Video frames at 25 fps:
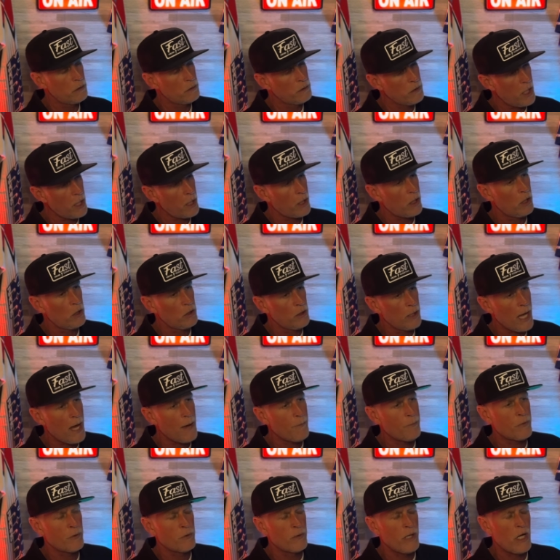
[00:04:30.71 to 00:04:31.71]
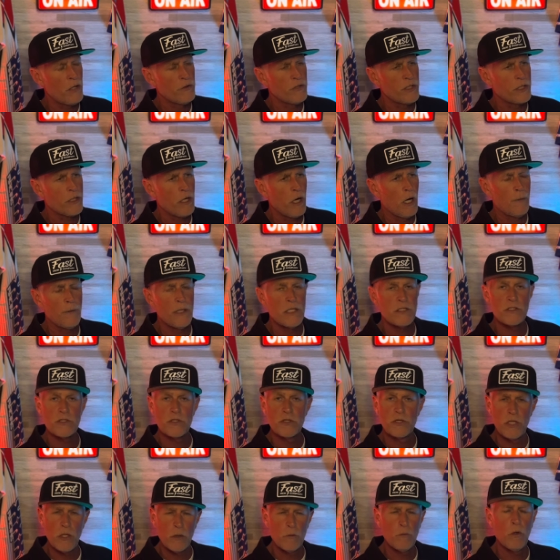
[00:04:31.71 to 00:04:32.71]
Take a lap around the comments.
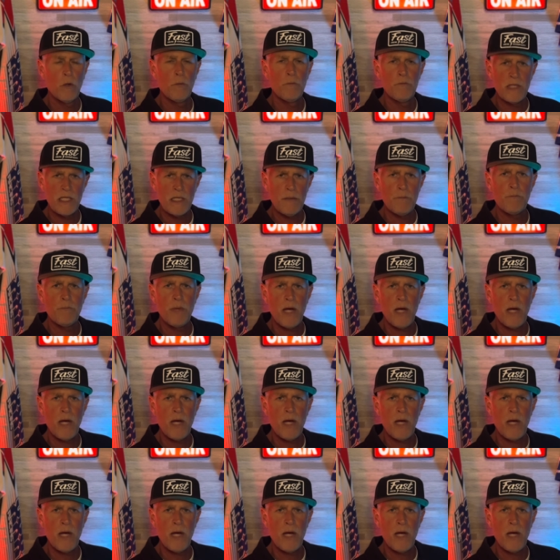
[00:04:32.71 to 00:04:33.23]
Then we'll meet